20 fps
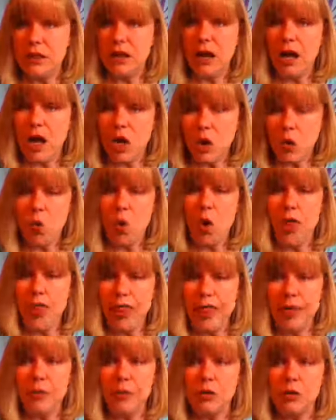I want
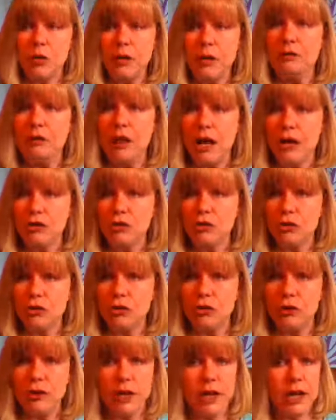them to be
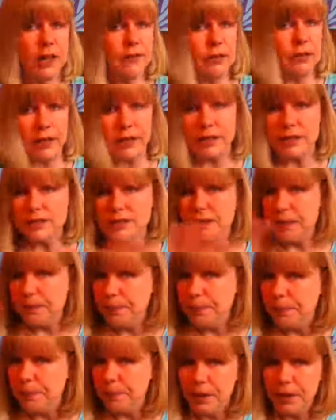logical, and I have, like I say, a
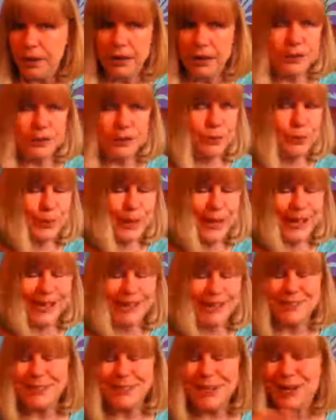big
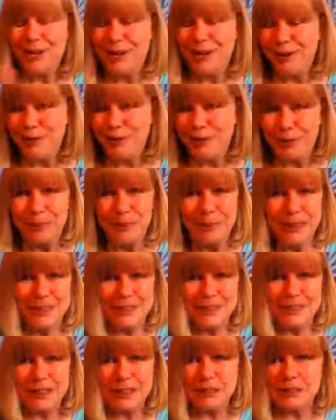expanse of what makes
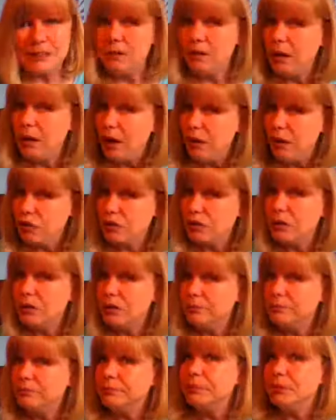sense and logic.
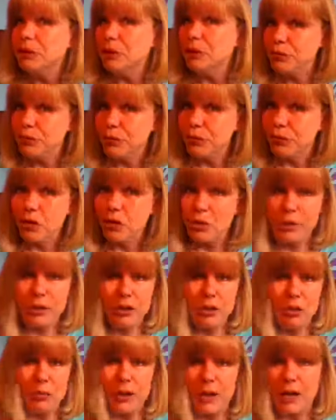Those who know me
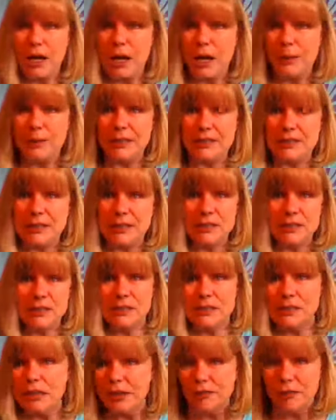know my common sense
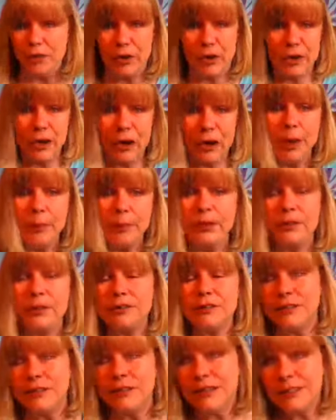is not very common.
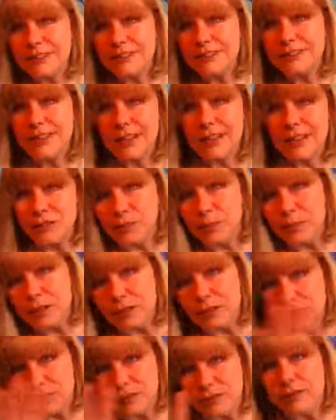It's sense, but
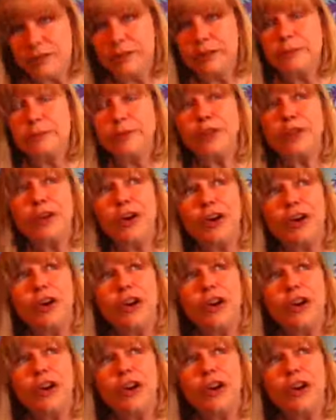it's a little bizarre.